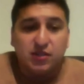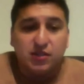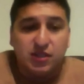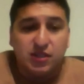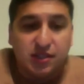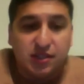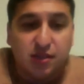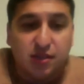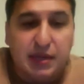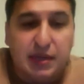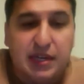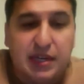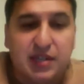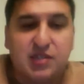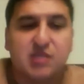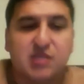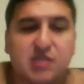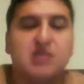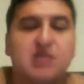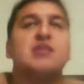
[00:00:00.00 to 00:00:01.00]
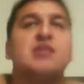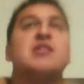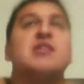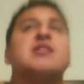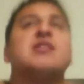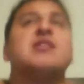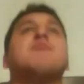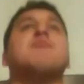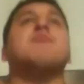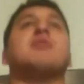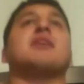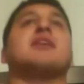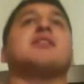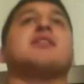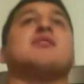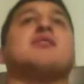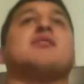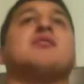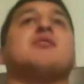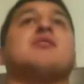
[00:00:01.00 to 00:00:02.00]
with Tuxedo Mask
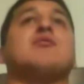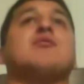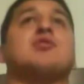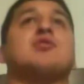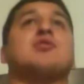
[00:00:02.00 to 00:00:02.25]
playing the whole